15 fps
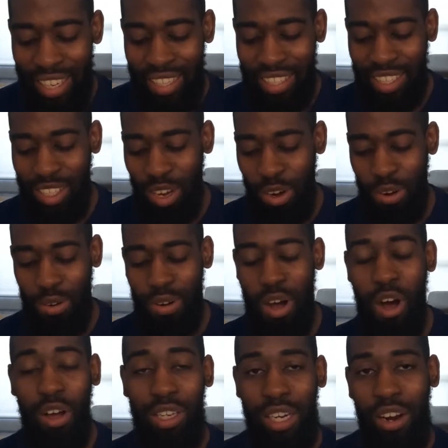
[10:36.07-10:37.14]
So
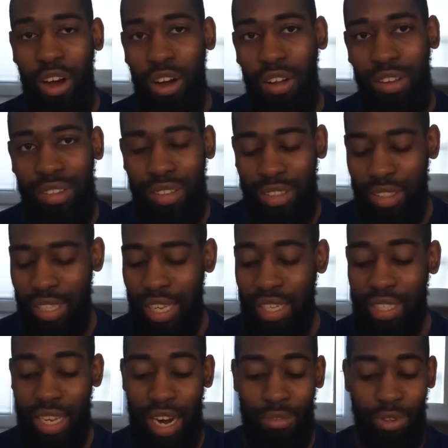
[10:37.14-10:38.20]
all in all,
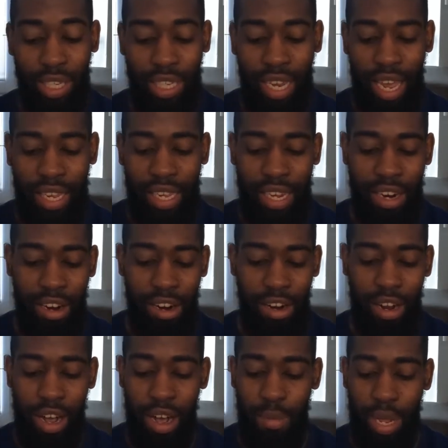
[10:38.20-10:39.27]
things that I really like
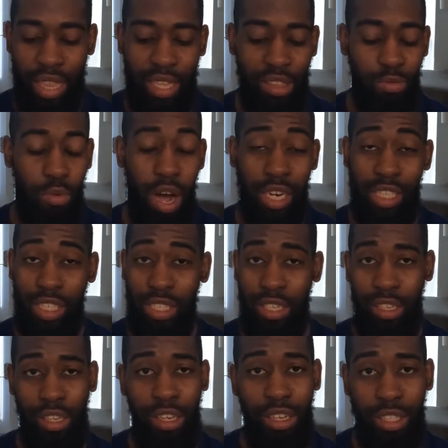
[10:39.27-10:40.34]
here. I think the watch
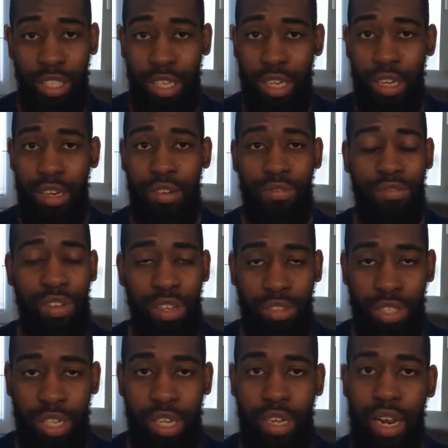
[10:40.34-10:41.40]
looks good,
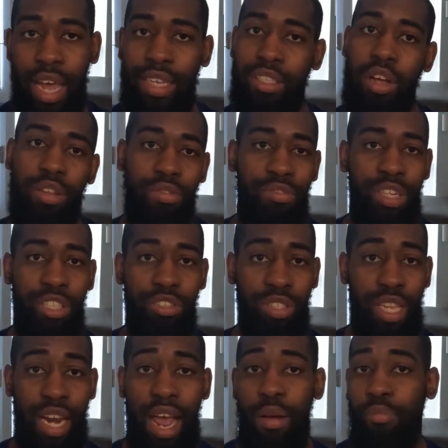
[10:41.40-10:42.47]
feels good, has all the features
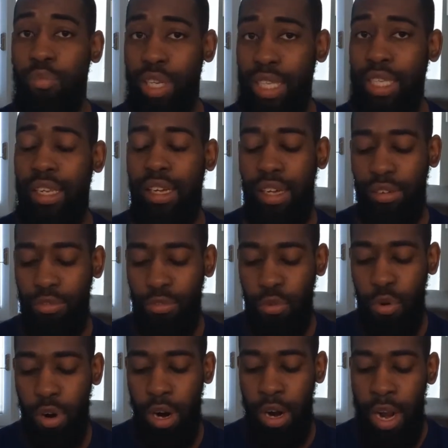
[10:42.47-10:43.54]
that I'm really looking
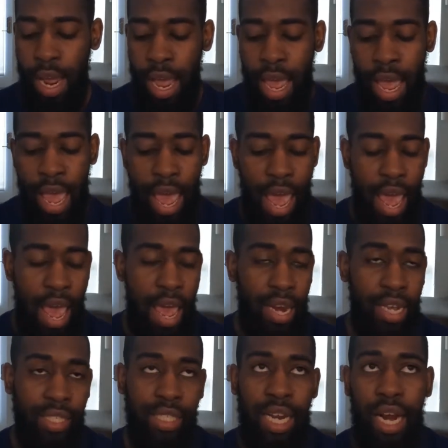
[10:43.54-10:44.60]
for, and
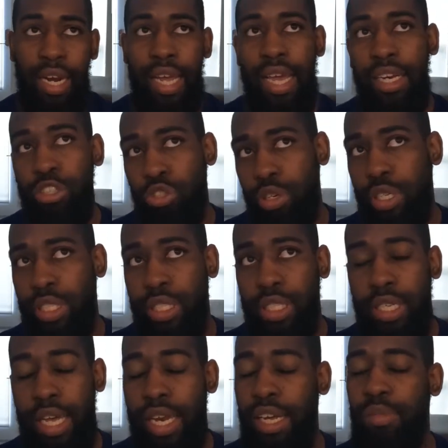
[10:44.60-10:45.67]
it's not a hindrance
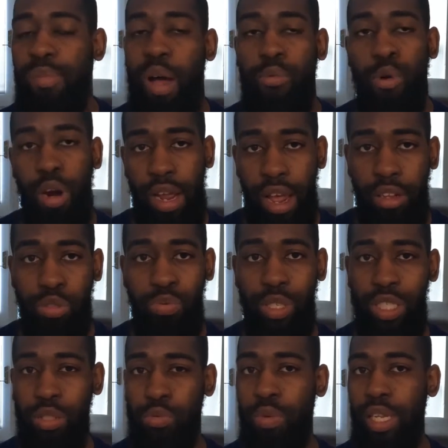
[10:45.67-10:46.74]
to any of my workouts,
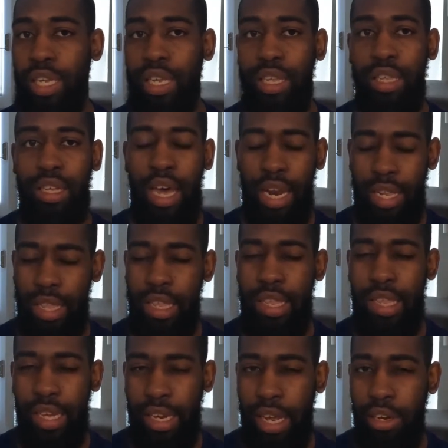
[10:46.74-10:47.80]
which is really kind of the
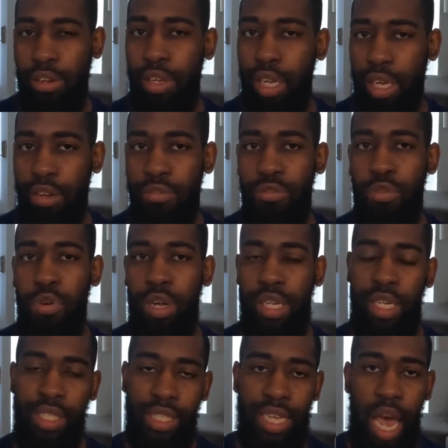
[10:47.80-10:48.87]
thing that you're looking for in
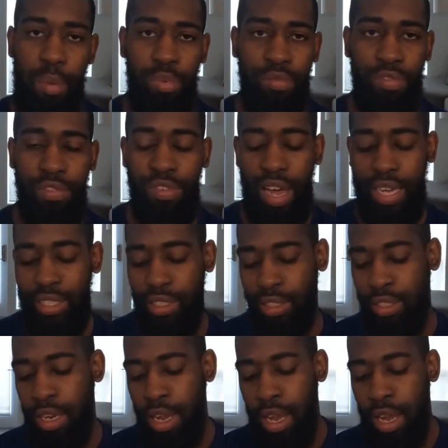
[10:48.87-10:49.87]
this type of device.